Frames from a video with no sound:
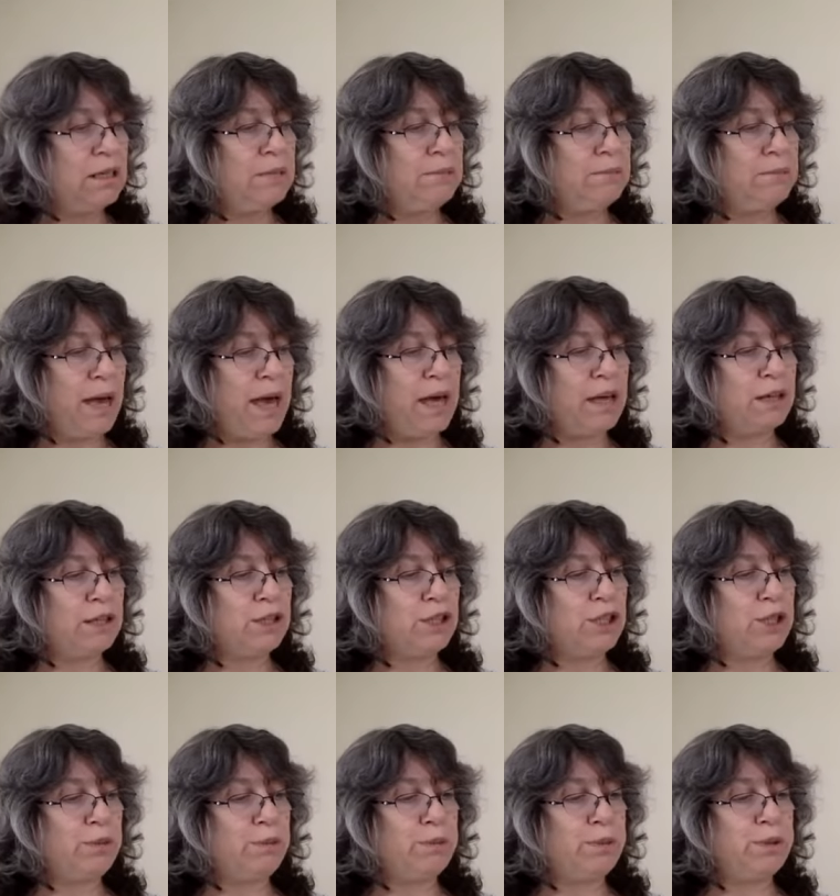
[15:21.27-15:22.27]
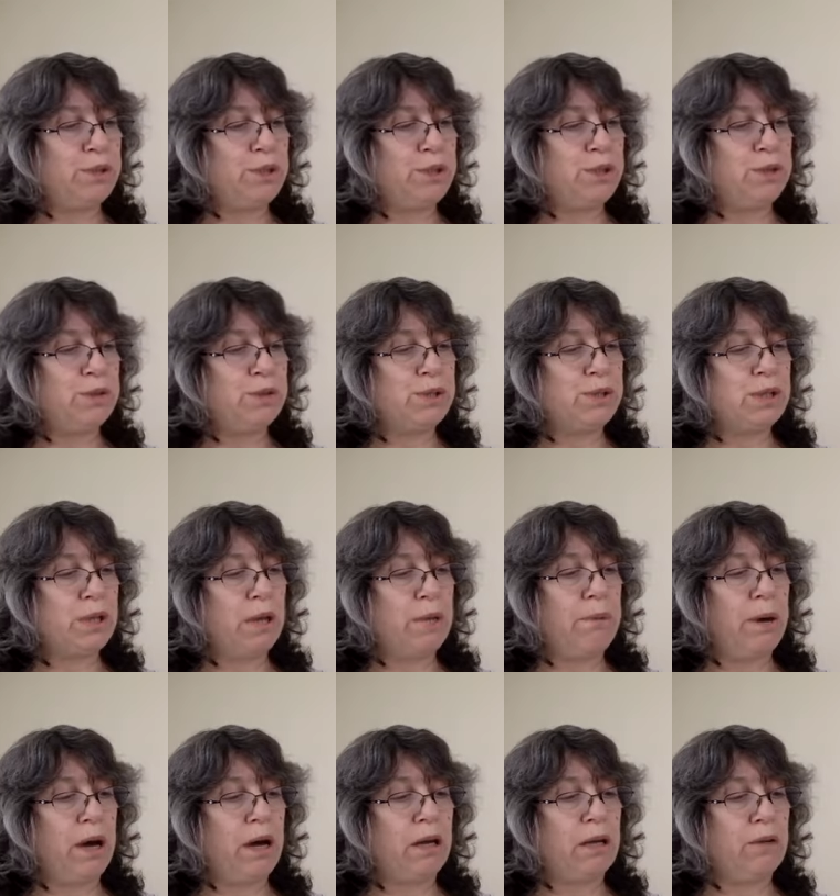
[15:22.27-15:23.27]
matter to produce a
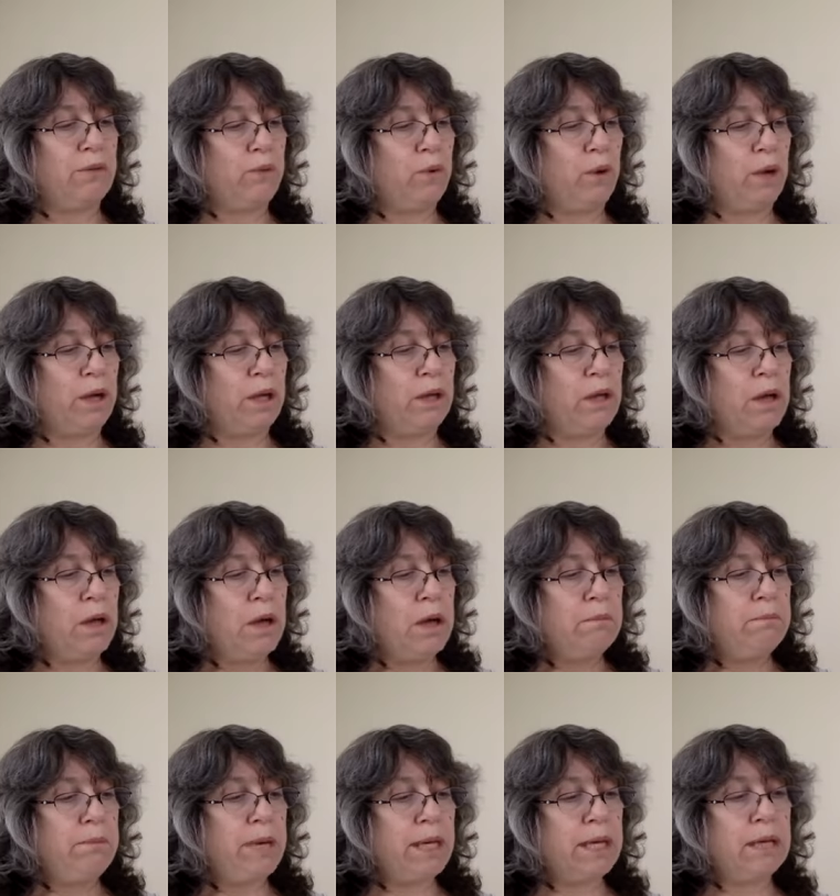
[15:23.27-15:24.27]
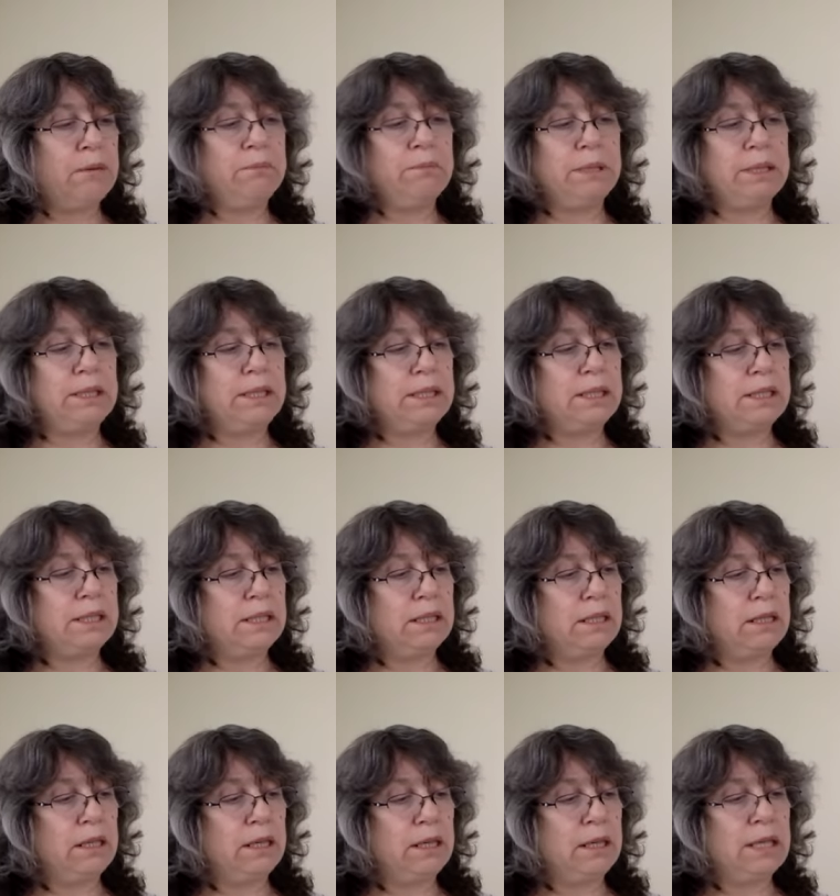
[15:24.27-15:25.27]
bottle of oil, making
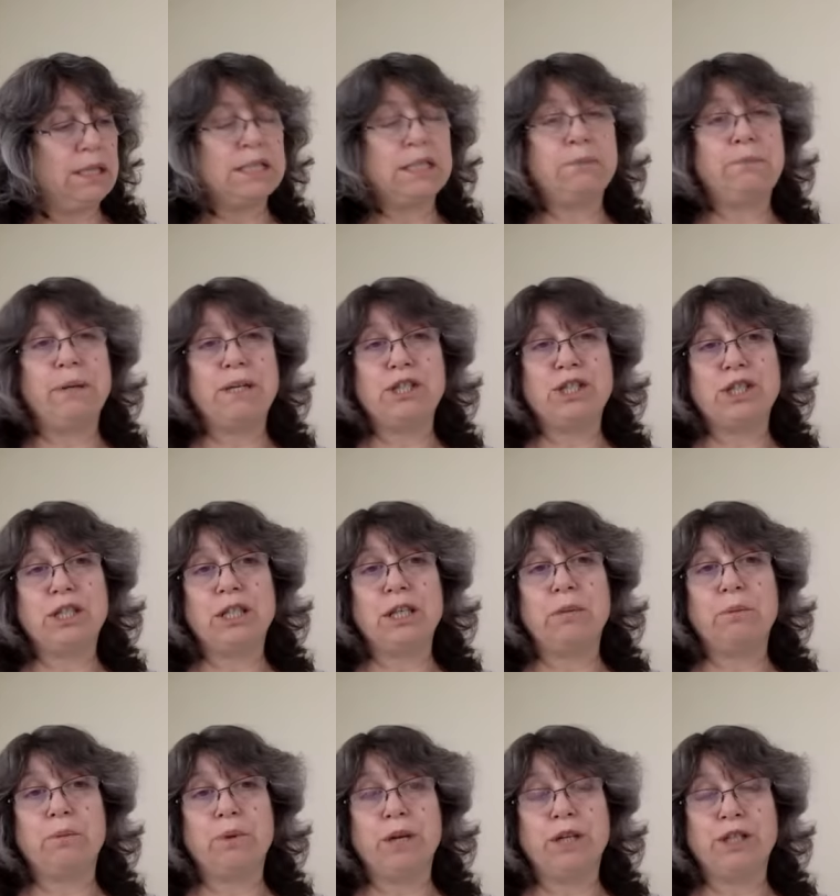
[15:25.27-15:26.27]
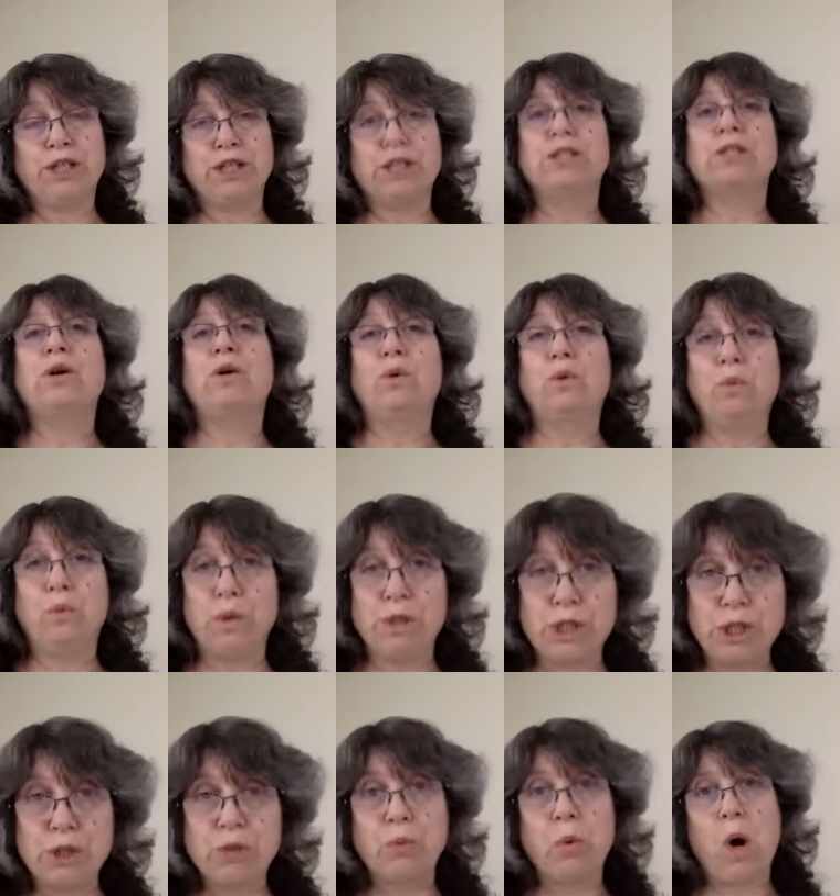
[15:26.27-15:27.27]
Melissa especially precious,
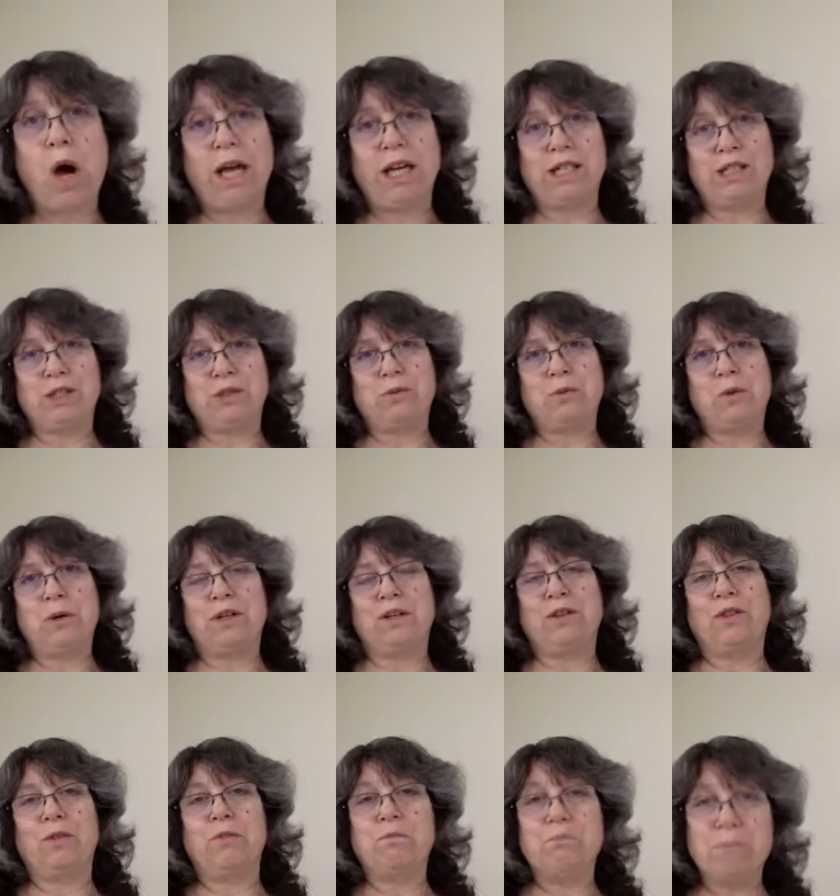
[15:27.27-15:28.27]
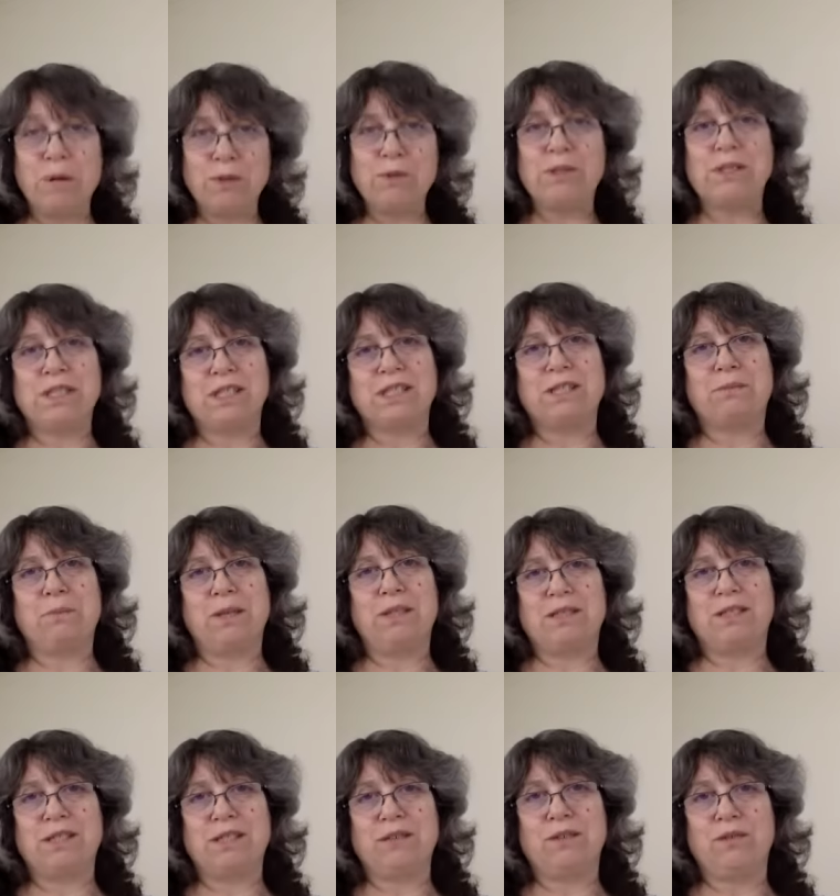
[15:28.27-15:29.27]
which is why it's one of the most
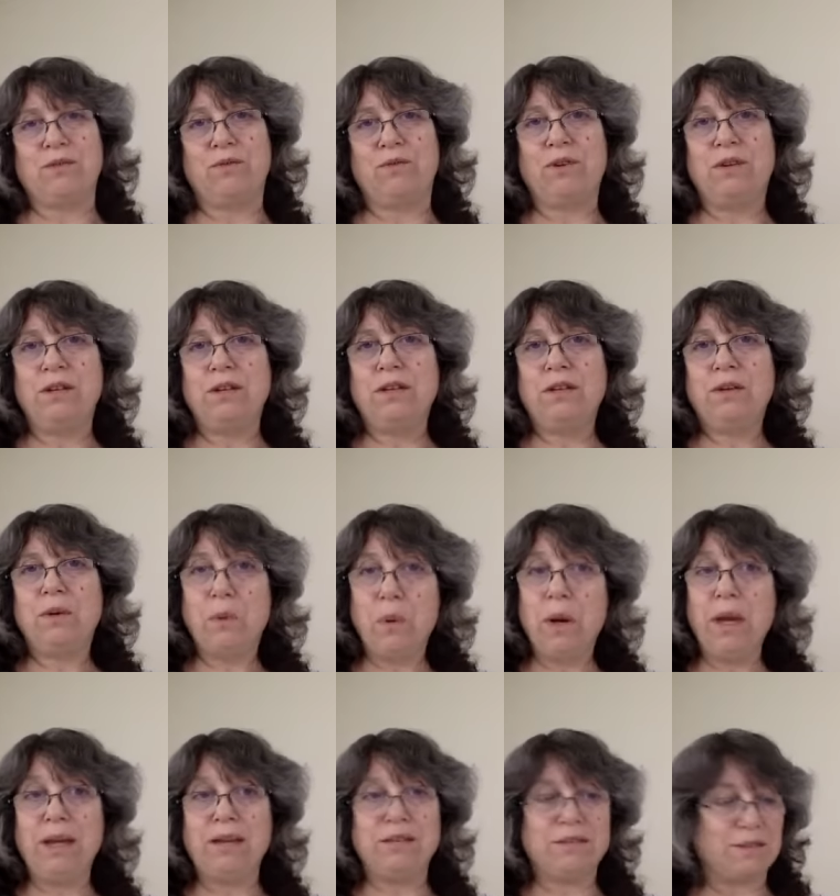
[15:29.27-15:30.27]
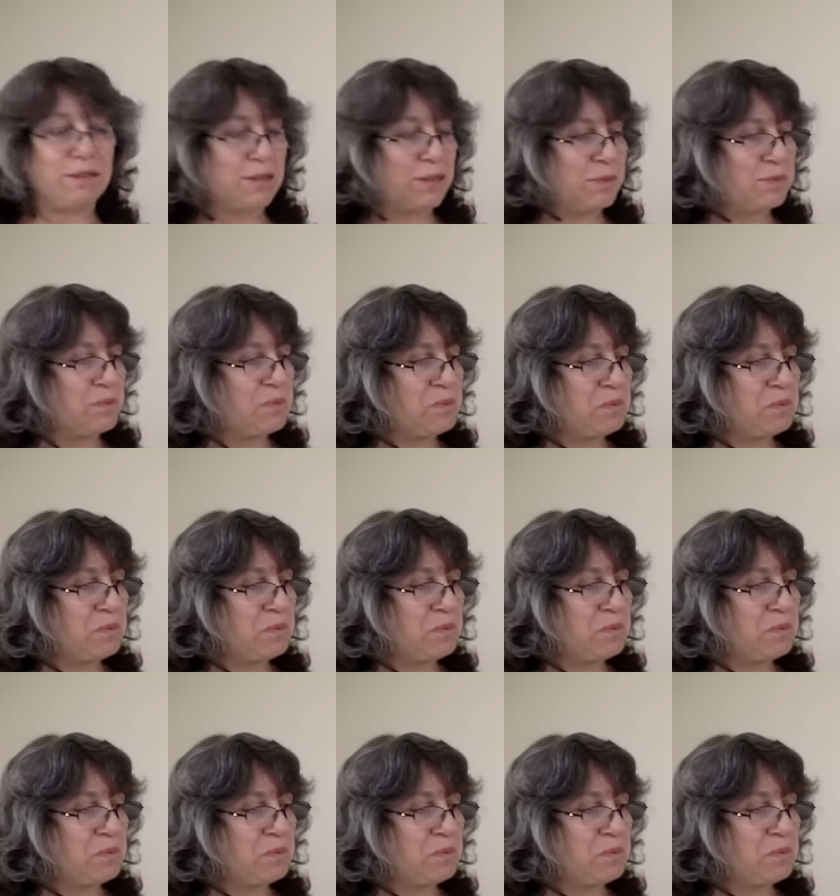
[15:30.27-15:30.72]
expensive oils.